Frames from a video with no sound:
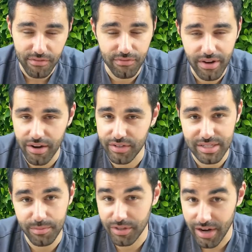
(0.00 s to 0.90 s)
very
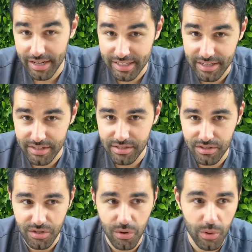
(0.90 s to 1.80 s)
similar ideas,
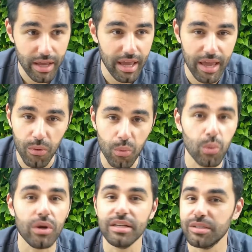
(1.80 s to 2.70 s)
so it
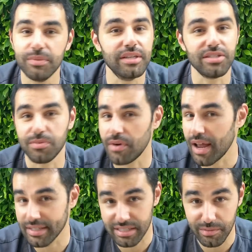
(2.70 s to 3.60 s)
wouldn't be a
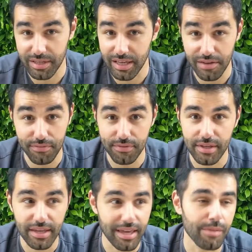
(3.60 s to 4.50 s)
surprise to me if
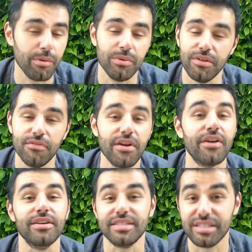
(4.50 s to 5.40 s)
he came up with a
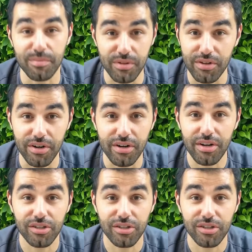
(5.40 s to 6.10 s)
very similar